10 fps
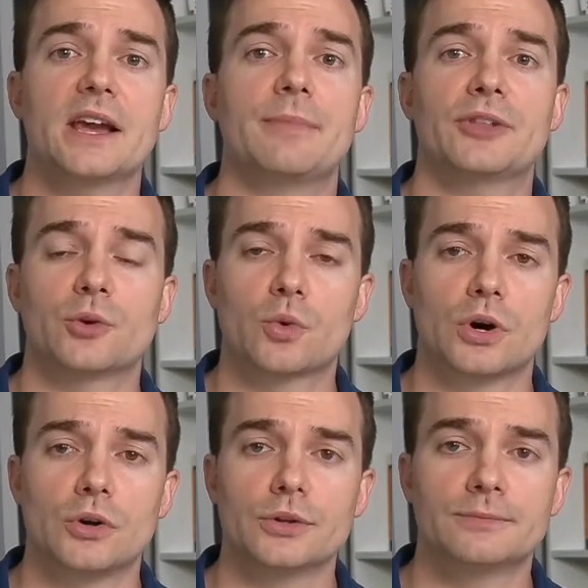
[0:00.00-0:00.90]
about the
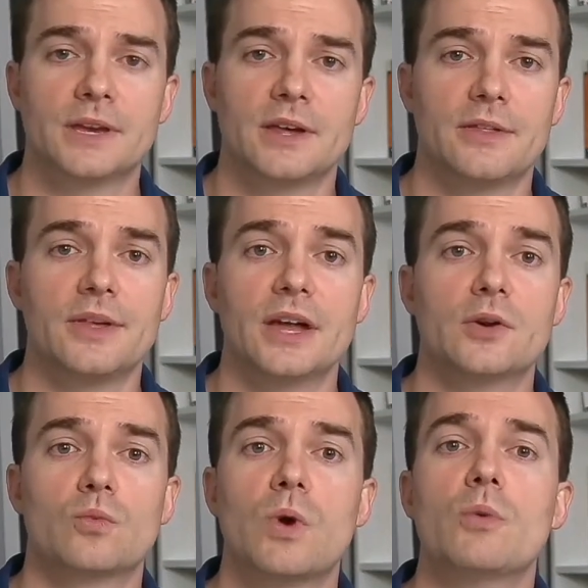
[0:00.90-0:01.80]
world,
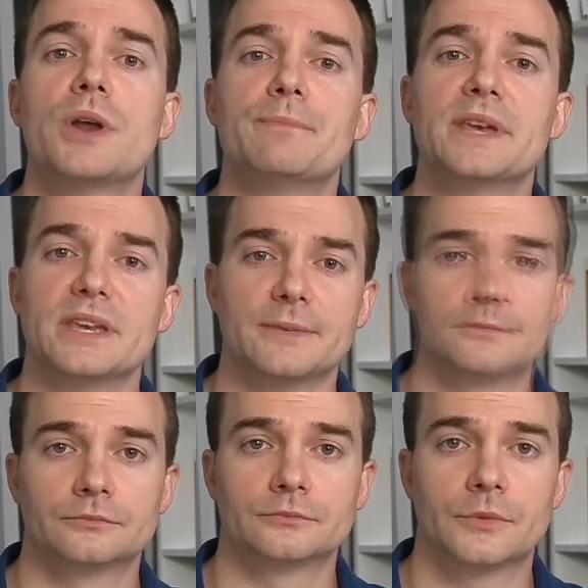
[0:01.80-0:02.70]
then what would it be?